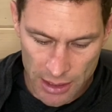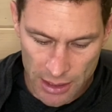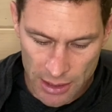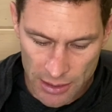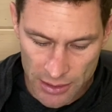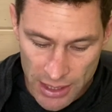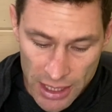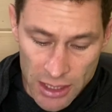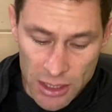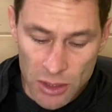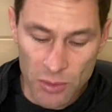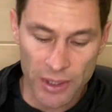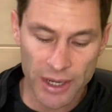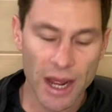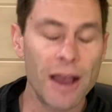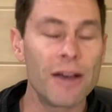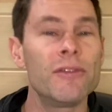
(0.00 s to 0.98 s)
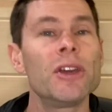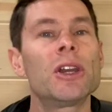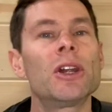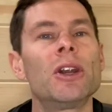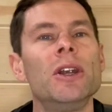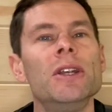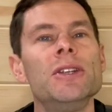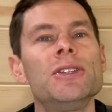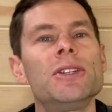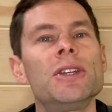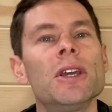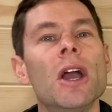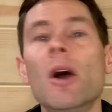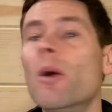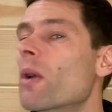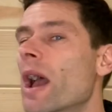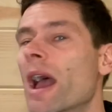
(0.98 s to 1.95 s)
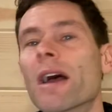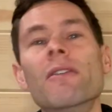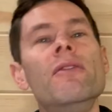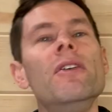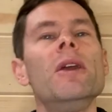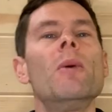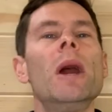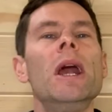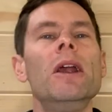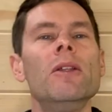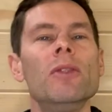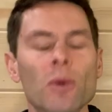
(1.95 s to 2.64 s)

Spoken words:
Then you would have the courage to go everywhere in